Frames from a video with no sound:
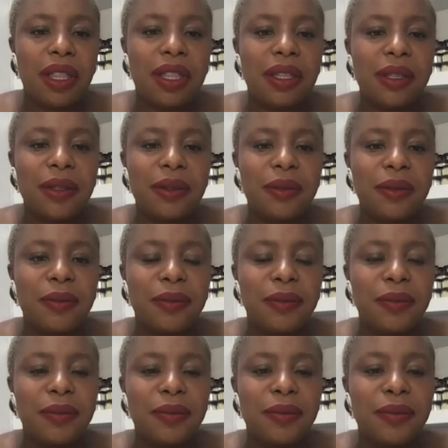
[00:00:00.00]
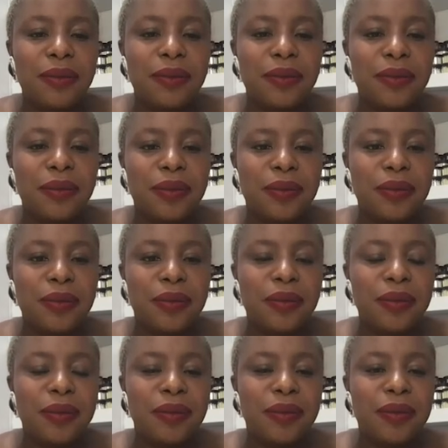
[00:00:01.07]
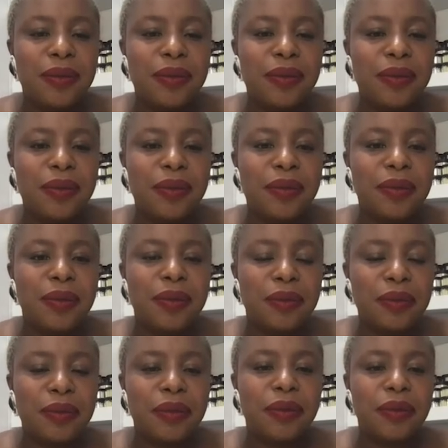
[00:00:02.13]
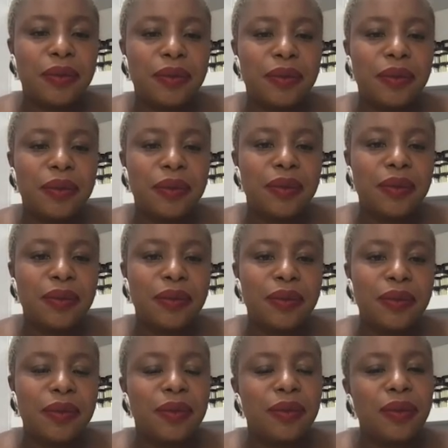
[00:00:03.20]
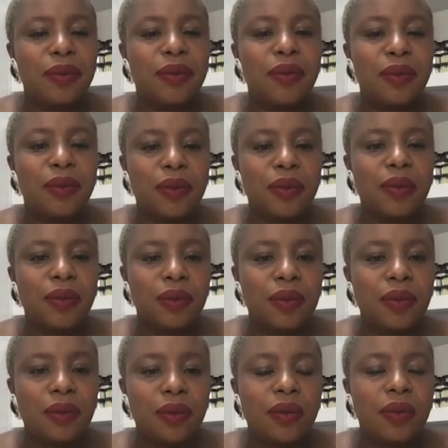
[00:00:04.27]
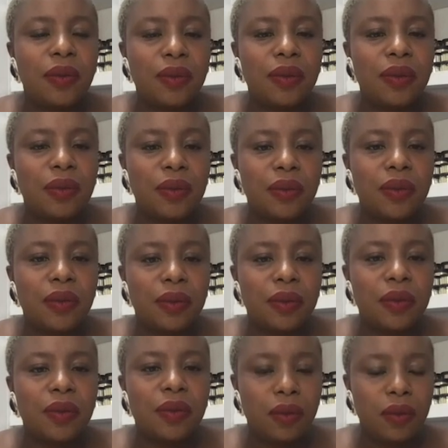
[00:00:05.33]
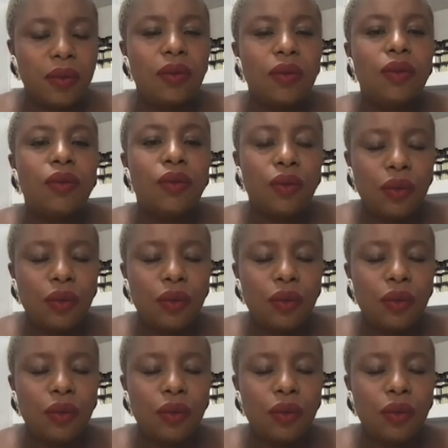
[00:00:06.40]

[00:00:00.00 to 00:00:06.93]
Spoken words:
(not speaking)